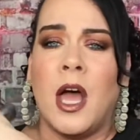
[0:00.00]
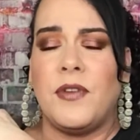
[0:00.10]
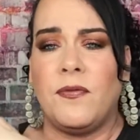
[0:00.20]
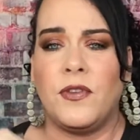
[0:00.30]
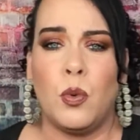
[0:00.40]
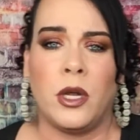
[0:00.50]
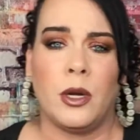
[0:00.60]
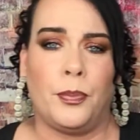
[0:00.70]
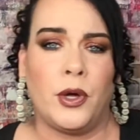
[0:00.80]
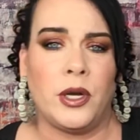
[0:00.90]
enough if you
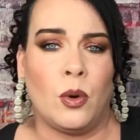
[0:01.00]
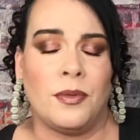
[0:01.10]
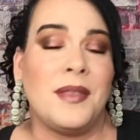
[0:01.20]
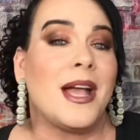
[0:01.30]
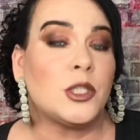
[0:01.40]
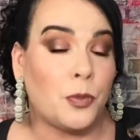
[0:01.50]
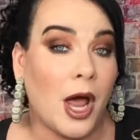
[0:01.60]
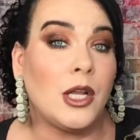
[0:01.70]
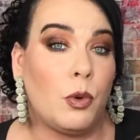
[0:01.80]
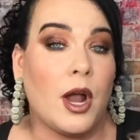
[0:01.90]
want to put it on, and that's
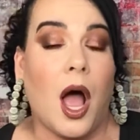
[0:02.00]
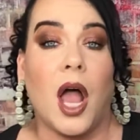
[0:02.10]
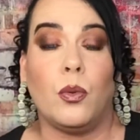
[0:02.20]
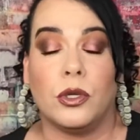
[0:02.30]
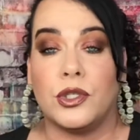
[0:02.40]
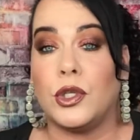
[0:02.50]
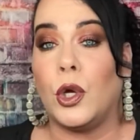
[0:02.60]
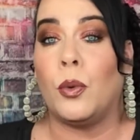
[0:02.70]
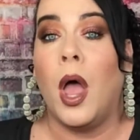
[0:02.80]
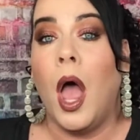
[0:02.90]
probably what I will
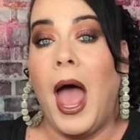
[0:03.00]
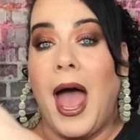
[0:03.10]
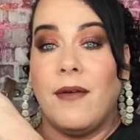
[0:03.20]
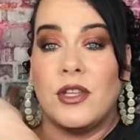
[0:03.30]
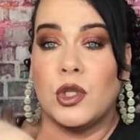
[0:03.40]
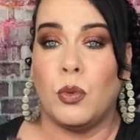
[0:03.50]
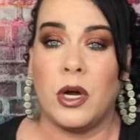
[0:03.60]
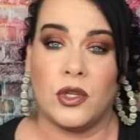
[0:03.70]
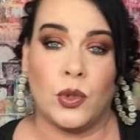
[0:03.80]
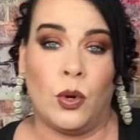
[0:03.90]
do, have it to
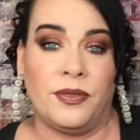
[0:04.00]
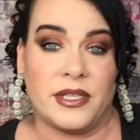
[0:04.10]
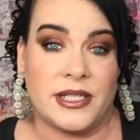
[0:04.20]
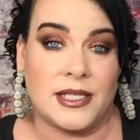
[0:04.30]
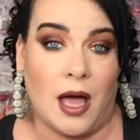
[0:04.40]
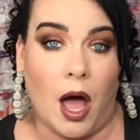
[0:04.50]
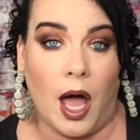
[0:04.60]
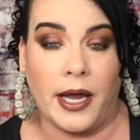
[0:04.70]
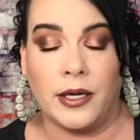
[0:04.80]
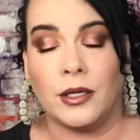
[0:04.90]
where it's on the
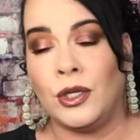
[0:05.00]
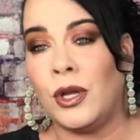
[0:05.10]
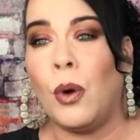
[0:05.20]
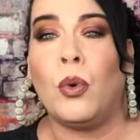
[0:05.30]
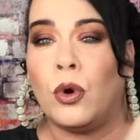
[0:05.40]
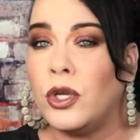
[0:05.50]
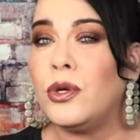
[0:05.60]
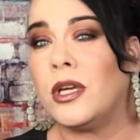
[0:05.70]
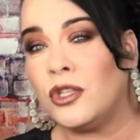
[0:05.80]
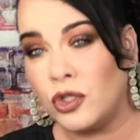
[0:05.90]
side, you know, or
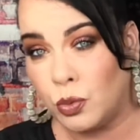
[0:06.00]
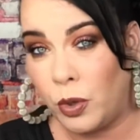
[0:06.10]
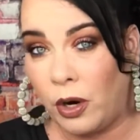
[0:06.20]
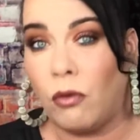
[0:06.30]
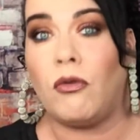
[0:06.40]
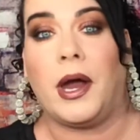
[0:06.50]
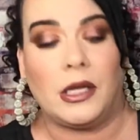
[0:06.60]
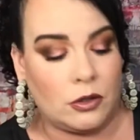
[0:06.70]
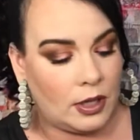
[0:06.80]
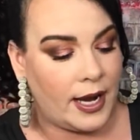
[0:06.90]
you can just wear it
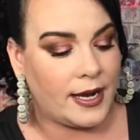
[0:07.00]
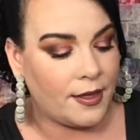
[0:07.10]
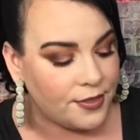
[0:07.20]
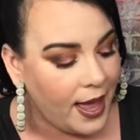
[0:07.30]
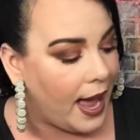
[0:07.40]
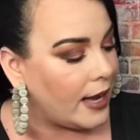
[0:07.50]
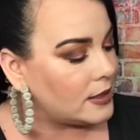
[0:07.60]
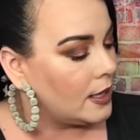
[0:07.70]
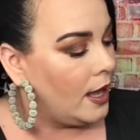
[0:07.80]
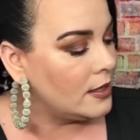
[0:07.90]
regular like
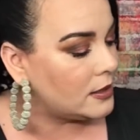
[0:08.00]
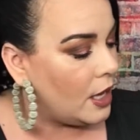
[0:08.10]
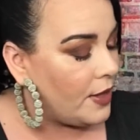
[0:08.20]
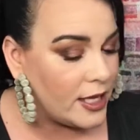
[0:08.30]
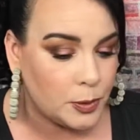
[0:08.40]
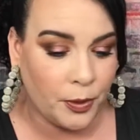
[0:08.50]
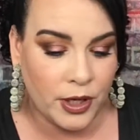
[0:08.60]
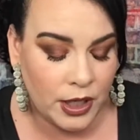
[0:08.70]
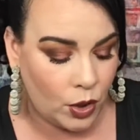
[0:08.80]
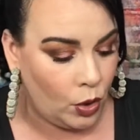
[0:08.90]
that. So that's
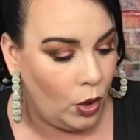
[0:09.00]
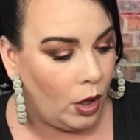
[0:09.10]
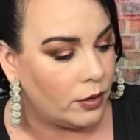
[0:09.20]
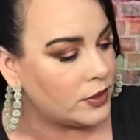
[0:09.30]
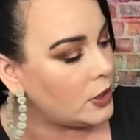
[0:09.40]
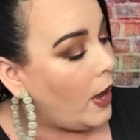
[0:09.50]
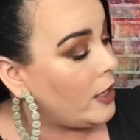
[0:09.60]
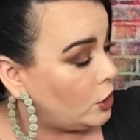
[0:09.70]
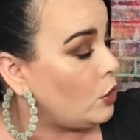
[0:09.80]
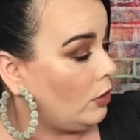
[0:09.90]
pretty cool. So
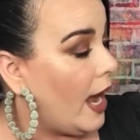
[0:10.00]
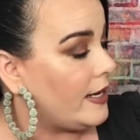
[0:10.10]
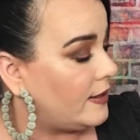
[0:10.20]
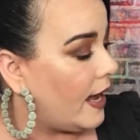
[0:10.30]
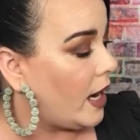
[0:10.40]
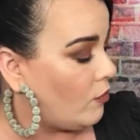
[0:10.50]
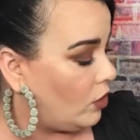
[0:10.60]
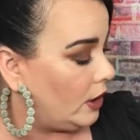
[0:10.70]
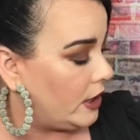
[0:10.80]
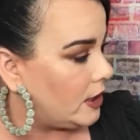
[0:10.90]
I do like that. I
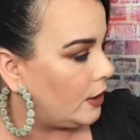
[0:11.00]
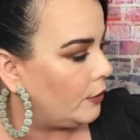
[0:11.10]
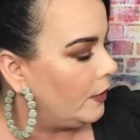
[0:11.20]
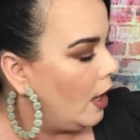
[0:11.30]
really do.